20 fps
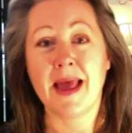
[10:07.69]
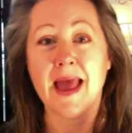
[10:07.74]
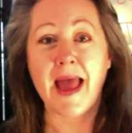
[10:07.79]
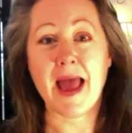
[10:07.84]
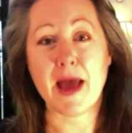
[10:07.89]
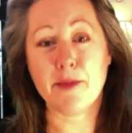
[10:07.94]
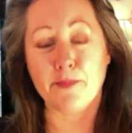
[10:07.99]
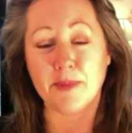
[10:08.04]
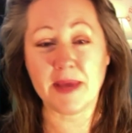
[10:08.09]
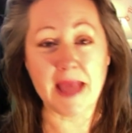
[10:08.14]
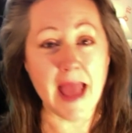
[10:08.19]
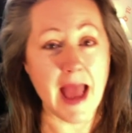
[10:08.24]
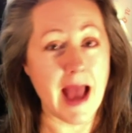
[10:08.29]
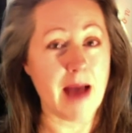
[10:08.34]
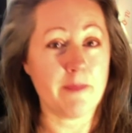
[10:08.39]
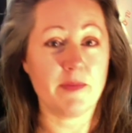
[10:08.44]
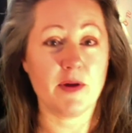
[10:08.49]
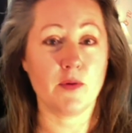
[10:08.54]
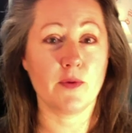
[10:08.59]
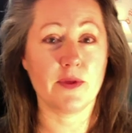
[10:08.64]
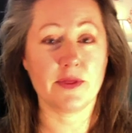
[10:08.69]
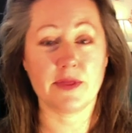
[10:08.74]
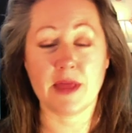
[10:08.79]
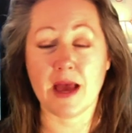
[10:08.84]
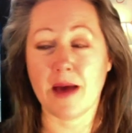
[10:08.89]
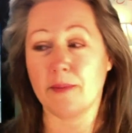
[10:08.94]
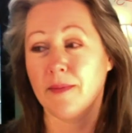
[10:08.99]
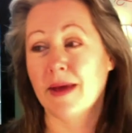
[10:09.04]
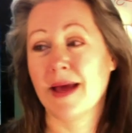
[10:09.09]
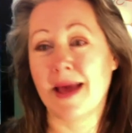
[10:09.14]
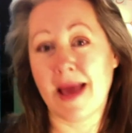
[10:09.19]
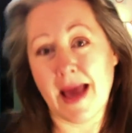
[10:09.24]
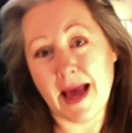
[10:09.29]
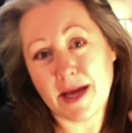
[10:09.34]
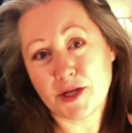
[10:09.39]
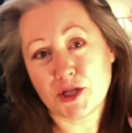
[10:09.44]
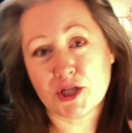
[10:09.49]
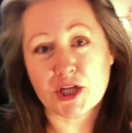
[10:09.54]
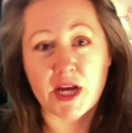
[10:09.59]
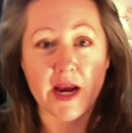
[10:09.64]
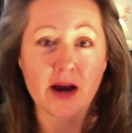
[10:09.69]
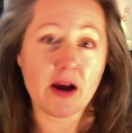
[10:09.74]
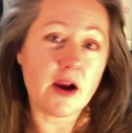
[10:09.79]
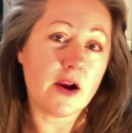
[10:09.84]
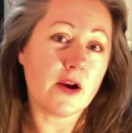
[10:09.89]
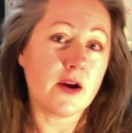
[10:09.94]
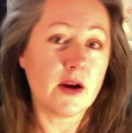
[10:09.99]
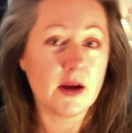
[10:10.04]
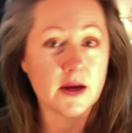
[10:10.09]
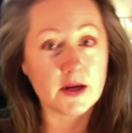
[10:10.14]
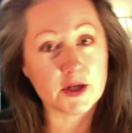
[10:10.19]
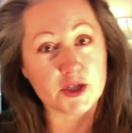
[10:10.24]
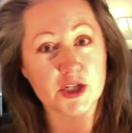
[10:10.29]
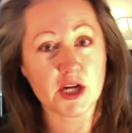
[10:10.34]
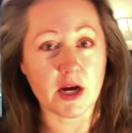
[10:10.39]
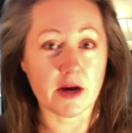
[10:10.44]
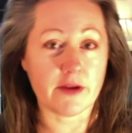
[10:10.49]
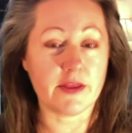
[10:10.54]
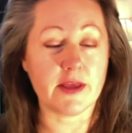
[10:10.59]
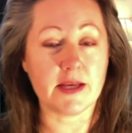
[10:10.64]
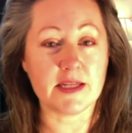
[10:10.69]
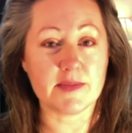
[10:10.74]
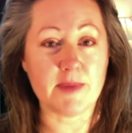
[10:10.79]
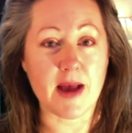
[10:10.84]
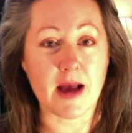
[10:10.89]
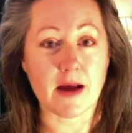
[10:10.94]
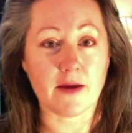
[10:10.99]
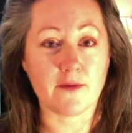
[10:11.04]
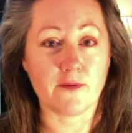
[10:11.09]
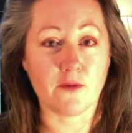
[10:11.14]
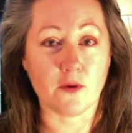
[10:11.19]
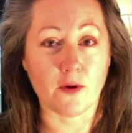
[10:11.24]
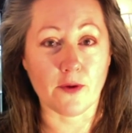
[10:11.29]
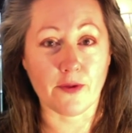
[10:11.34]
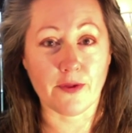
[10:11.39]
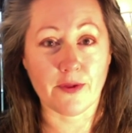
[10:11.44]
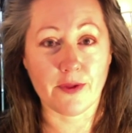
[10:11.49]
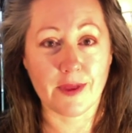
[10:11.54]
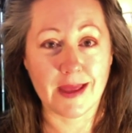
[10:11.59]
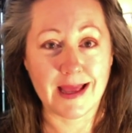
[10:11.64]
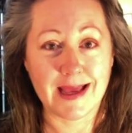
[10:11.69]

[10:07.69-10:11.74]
and be happy with them and share things back and forth.